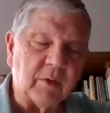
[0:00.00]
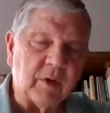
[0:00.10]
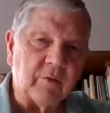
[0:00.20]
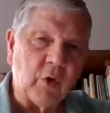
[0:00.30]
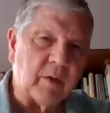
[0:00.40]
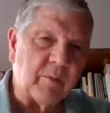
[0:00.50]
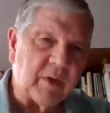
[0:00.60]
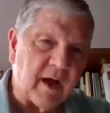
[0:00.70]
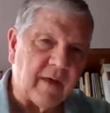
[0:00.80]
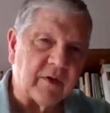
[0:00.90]
going
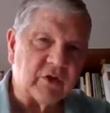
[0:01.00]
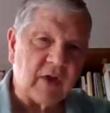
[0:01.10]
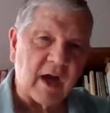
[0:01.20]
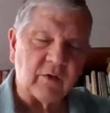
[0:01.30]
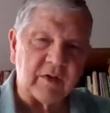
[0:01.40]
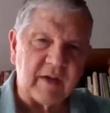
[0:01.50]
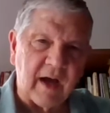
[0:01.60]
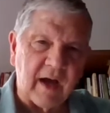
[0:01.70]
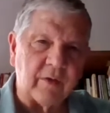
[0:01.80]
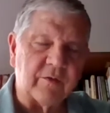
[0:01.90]
beyond the shadow of a
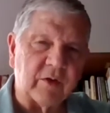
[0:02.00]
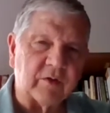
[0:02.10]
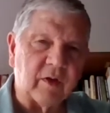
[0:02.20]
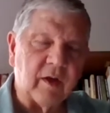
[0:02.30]
doubt of just